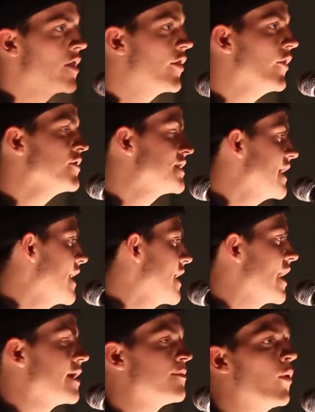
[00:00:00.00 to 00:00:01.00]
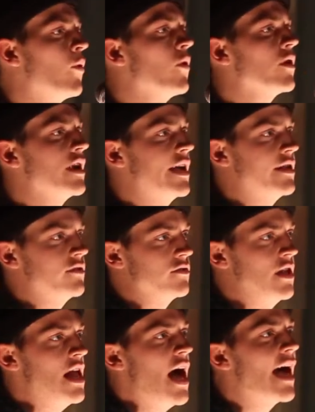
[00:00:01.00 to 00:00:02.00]
Thursday night, porn
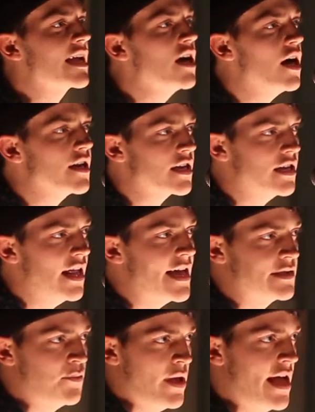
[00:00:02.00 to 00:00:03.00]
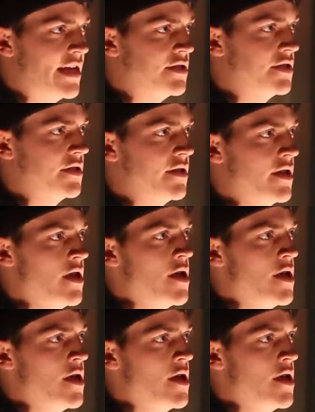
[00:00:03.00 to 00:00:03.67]
idol, iconoclast pageant,